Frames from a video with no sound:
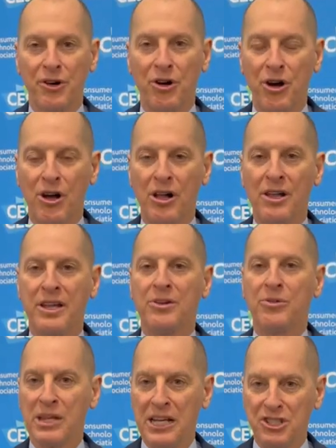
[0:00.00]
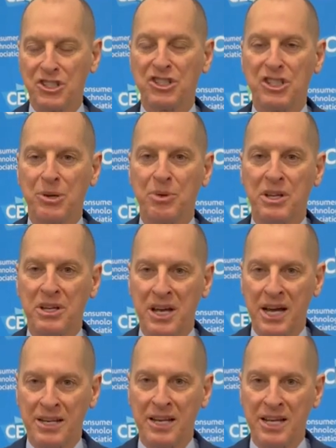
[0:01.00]
All and the relationship with the
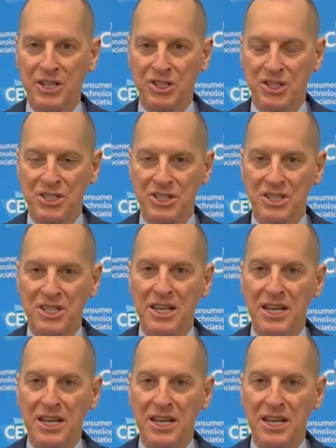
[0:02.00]
United Nations